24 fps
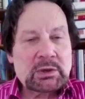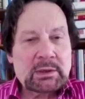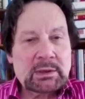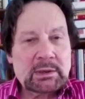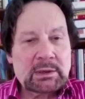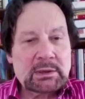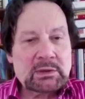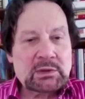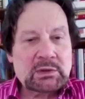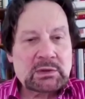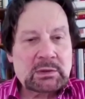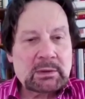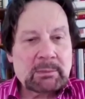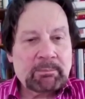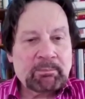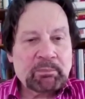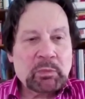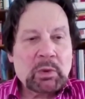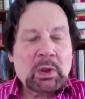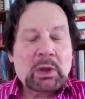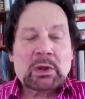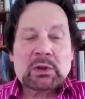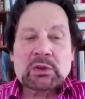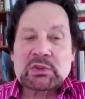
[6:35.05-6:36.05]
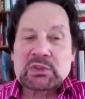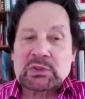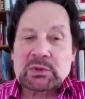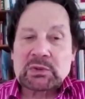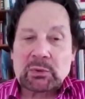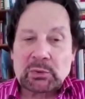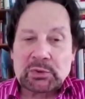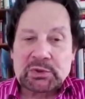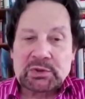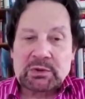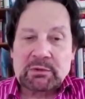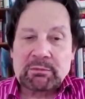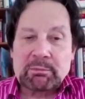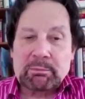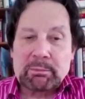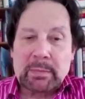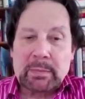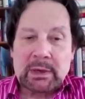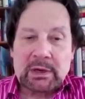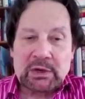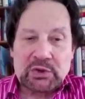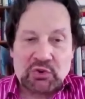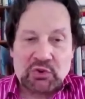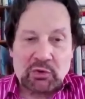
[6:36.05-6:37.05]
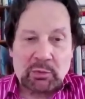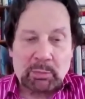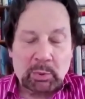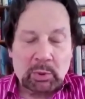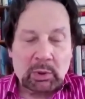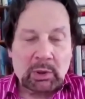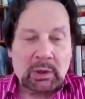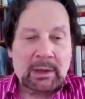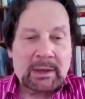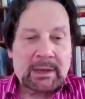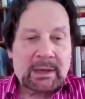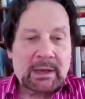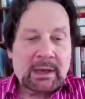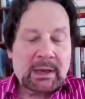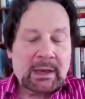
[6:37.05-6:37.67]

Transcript: is sort of measurable.